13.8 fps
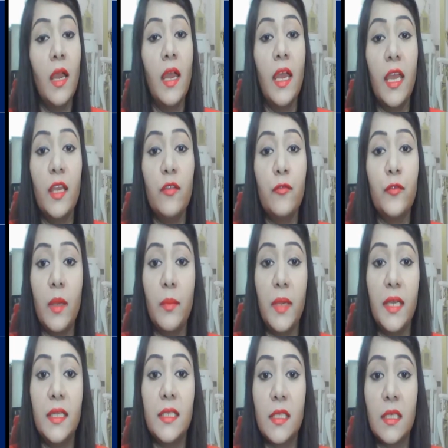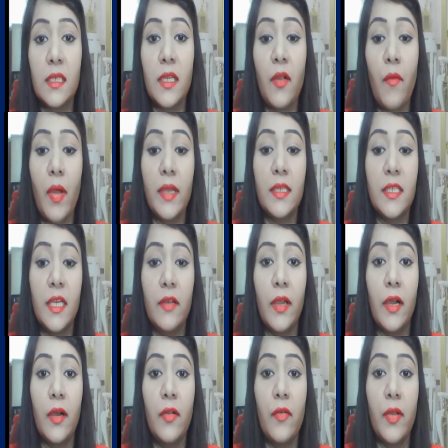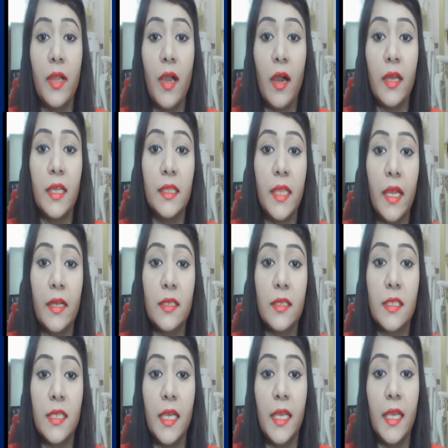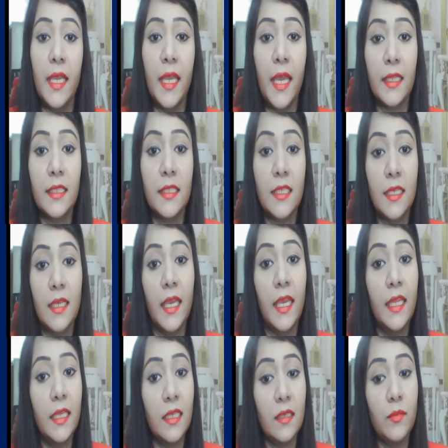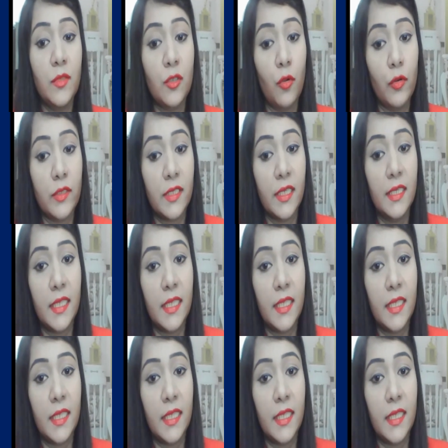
if they meet certain criteria regarding their stay and income sources